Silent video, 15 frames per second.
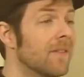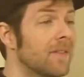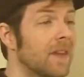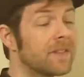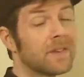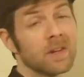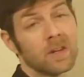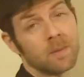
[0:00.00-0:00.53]

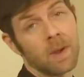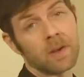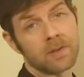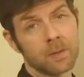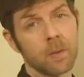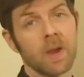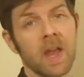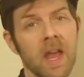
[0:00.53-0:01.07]
That's going to
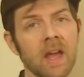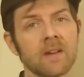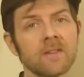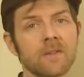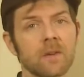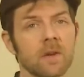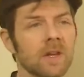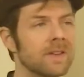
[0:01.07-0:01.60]
amount to a
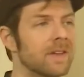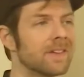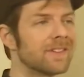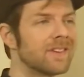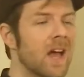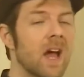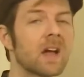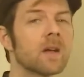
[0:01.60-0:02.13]
handful. It
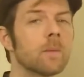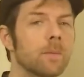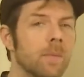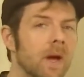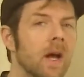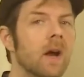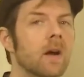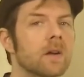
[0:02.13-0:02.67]
does not
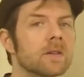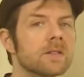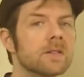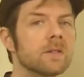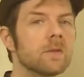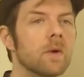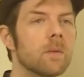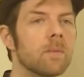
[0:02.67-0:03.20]
compare
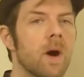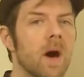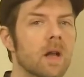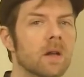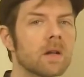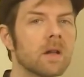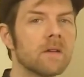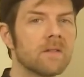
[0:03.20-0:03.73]
to a bottle